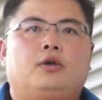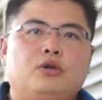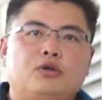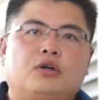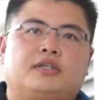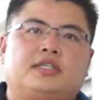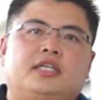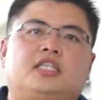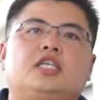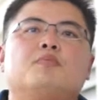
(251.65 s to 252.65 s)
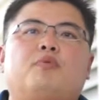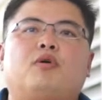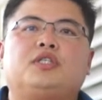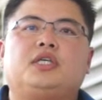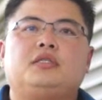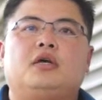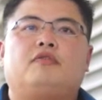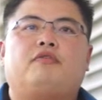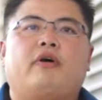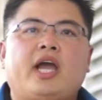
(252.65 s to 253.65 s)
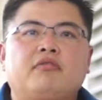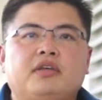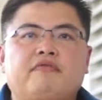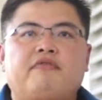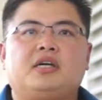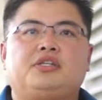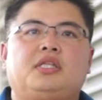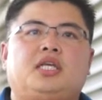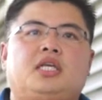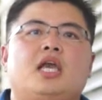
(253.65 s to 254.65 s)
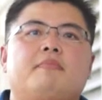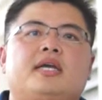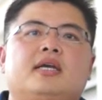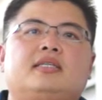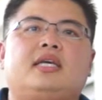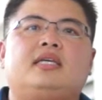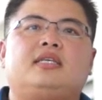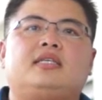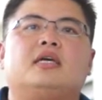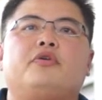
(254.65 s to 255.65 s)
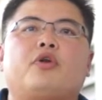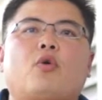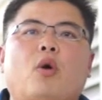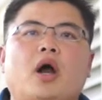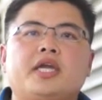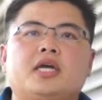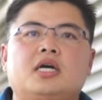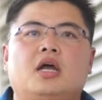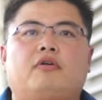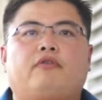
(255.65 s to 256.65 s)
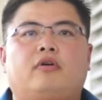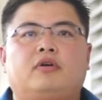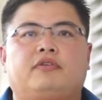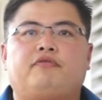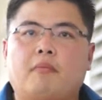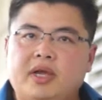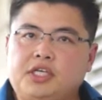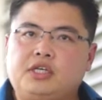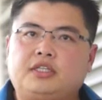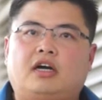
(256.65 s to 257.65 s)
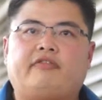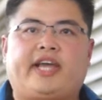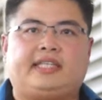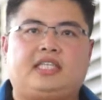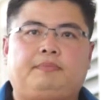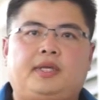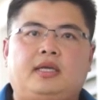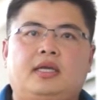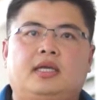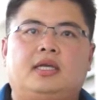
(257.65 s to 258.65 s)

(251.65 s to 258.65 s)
Glucose is important for healthy functioning because it is required for the formations of ATP,